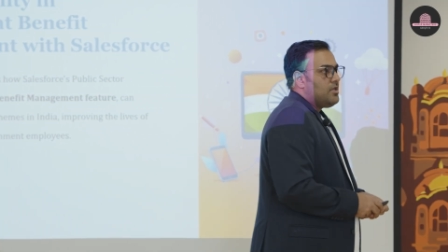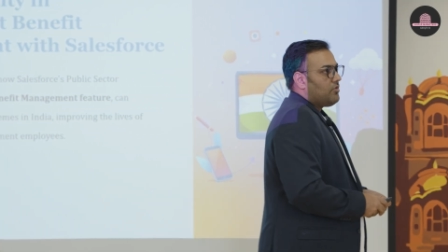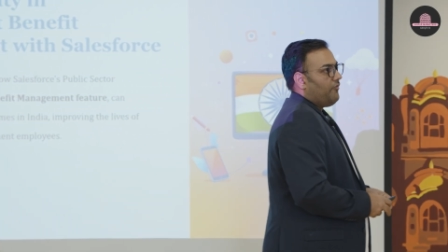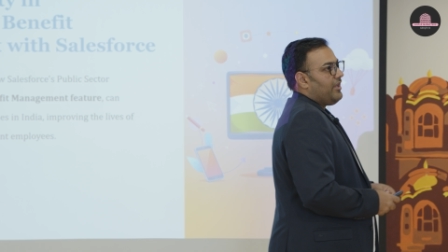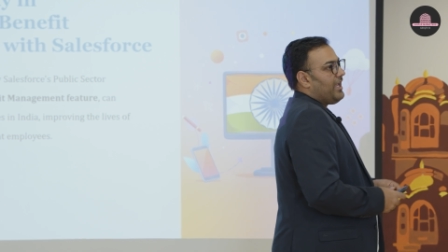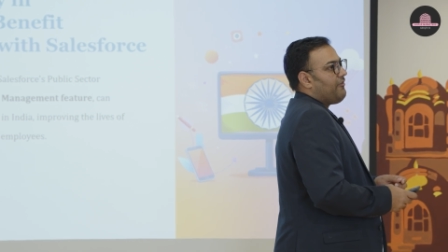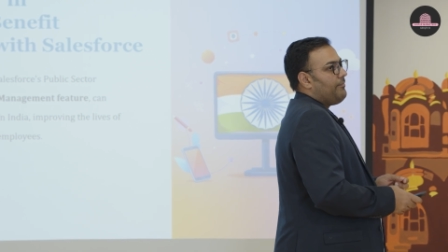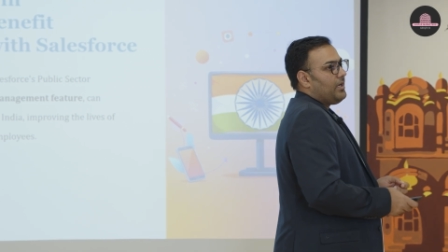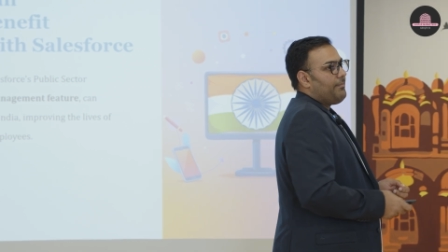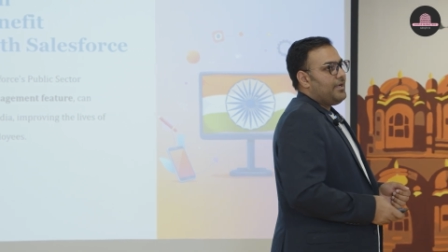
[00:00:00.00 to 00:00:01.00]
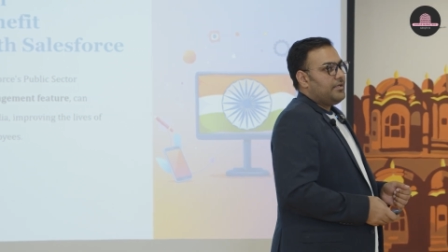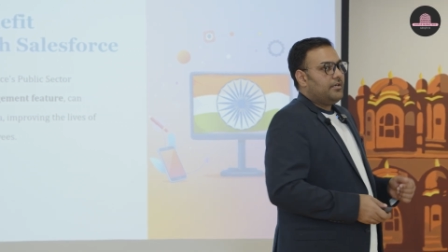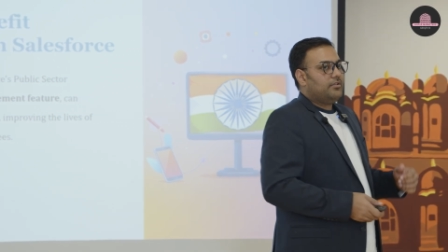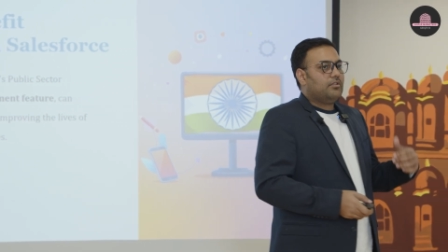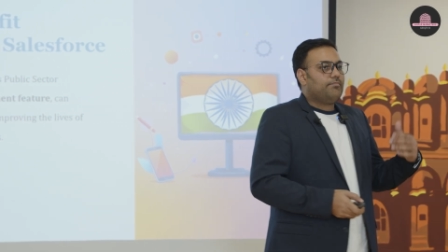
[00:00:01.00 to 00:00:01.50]
So we have
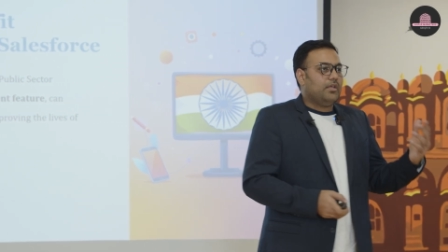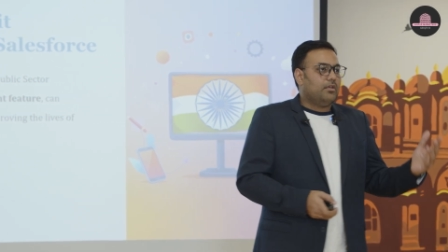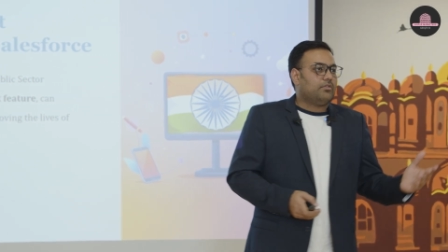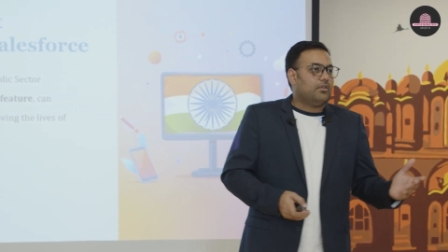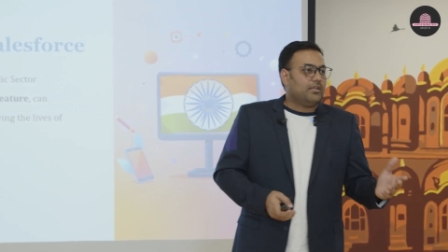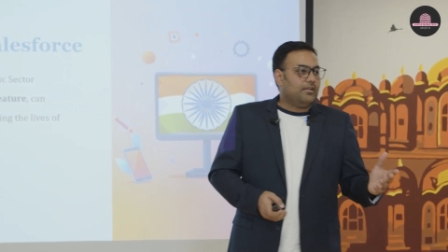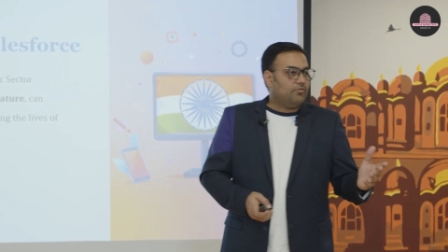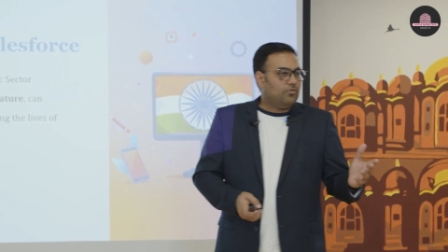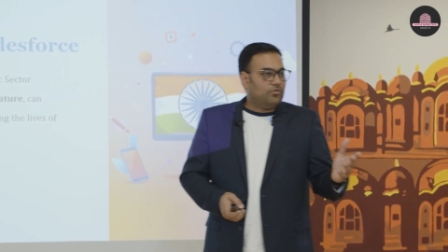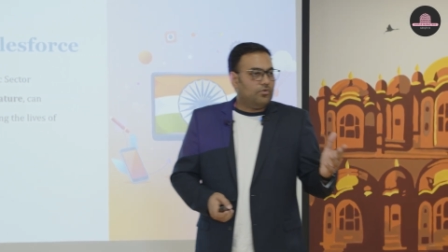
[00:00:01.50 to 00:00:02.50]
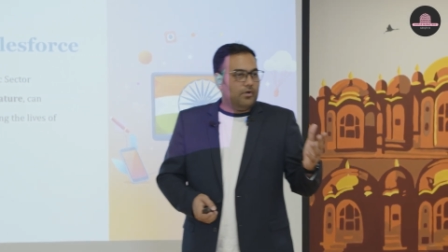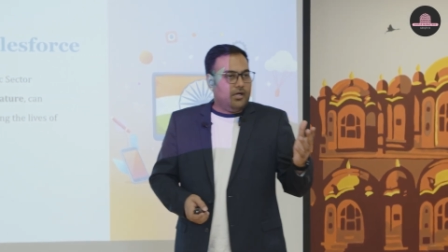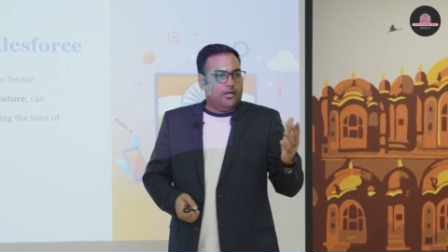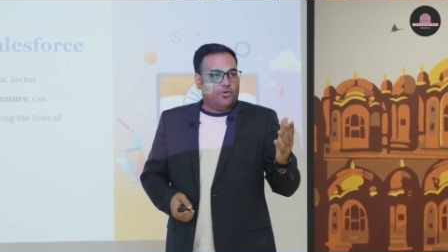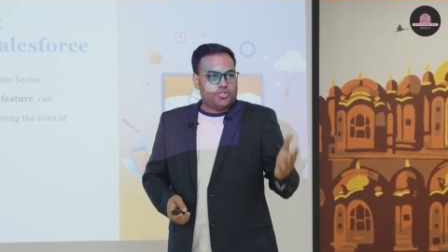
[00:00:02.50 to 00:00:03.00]
implemented this PSS into
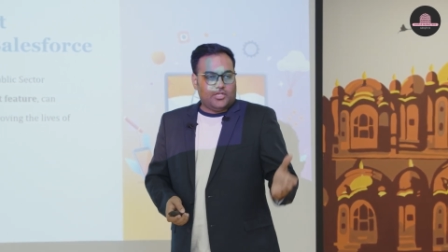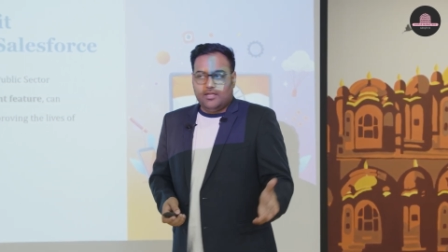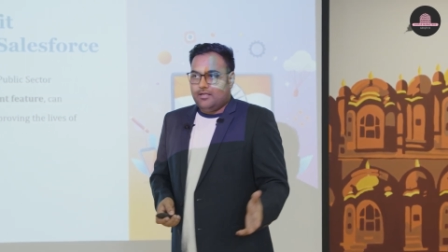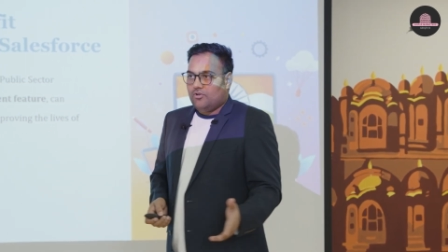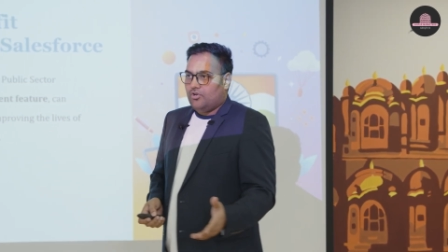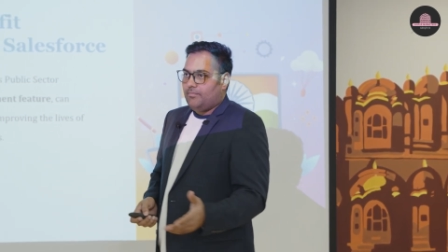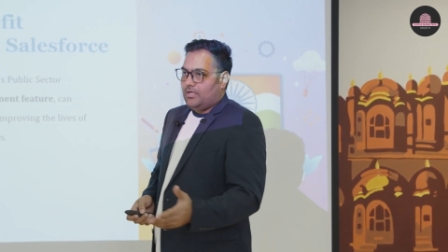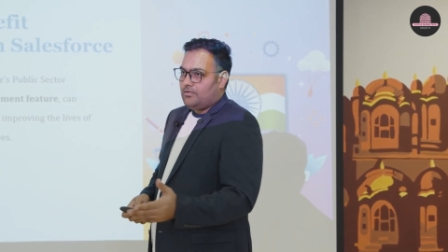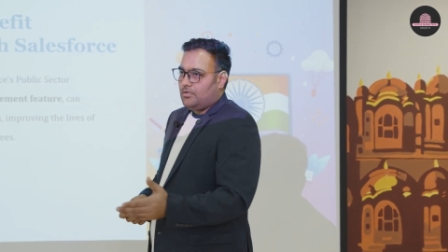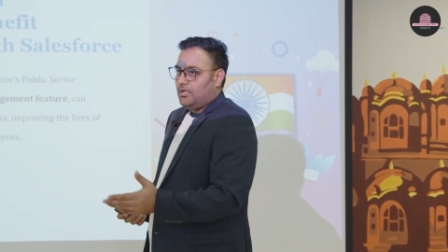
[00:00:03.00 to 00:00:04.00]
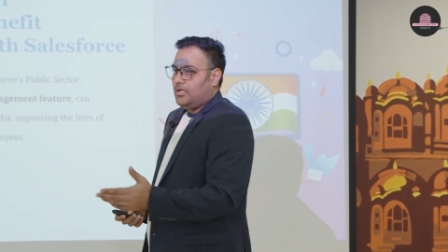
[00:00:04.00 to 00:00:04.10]
Australian government,